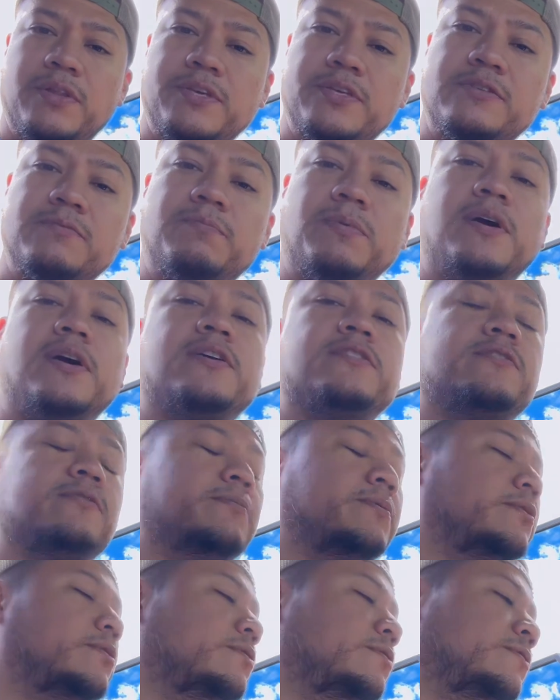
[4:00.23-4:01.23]
as
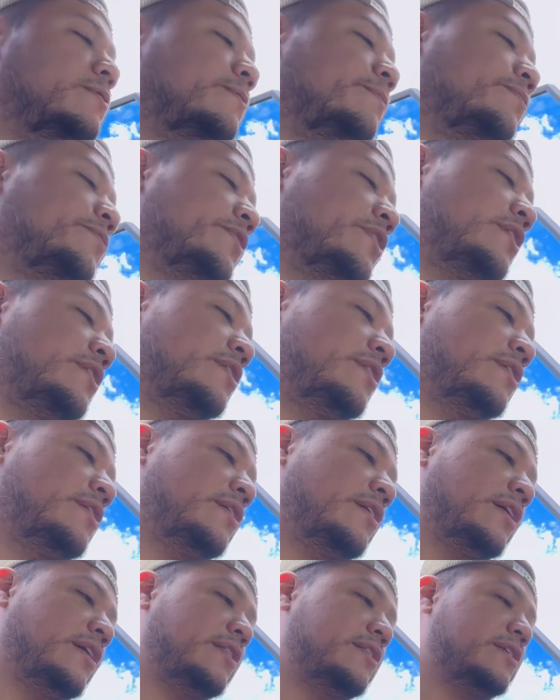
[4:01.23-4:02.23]
possible.
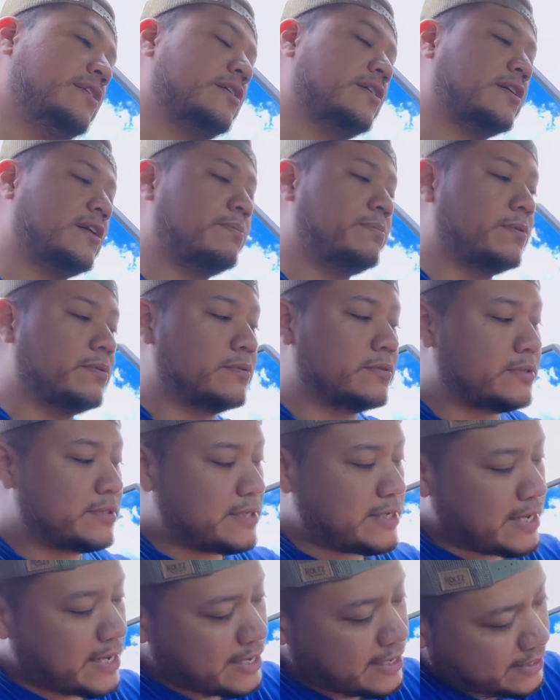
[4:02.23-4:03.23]
I did a couple
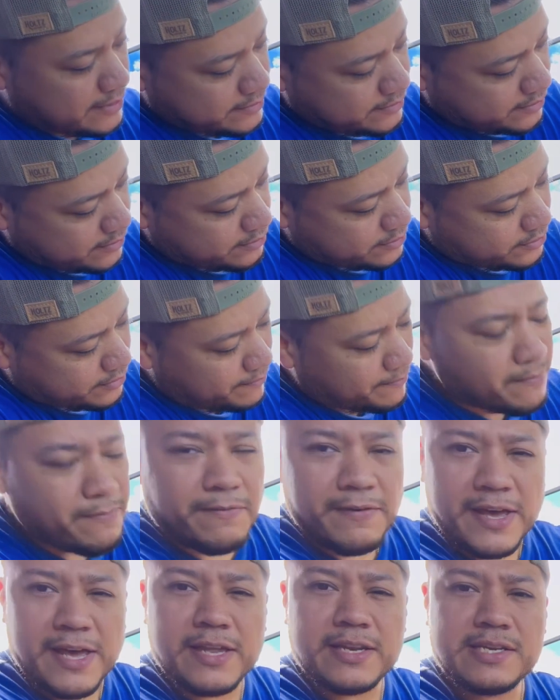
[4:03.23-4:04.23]
tacks here, some
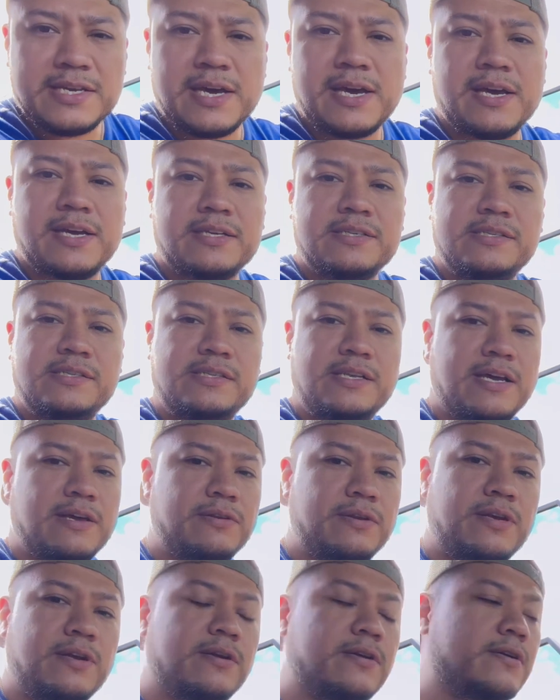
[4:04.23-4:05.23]
fat tacks down
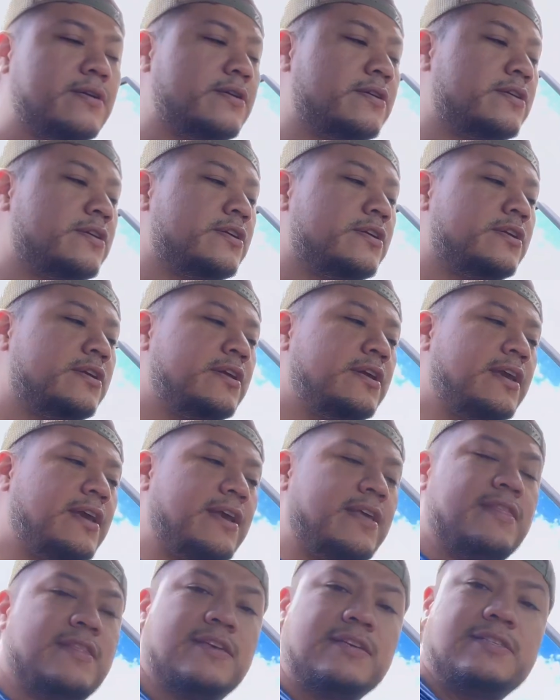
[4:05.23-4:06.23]
here,
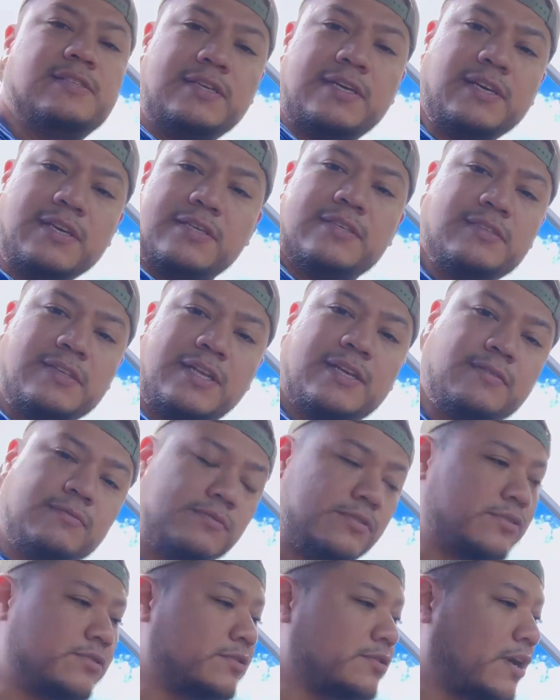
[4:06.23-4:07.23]
and this thing is like
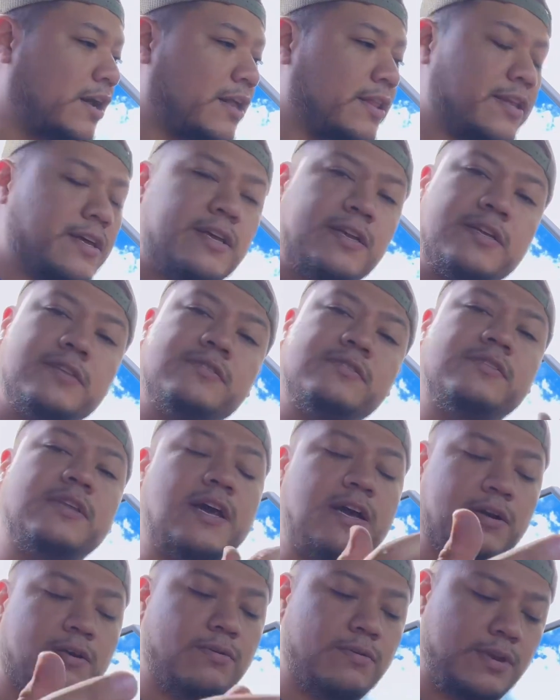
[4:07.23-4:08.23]
solid. It's
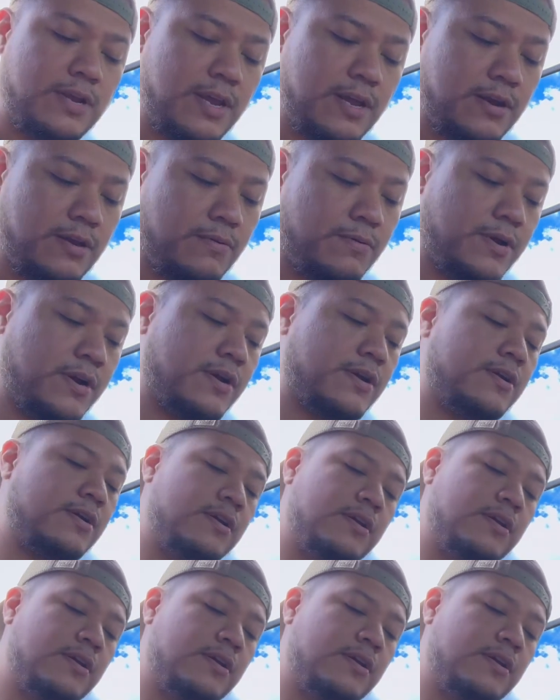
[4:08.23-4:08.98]
not going anywhere.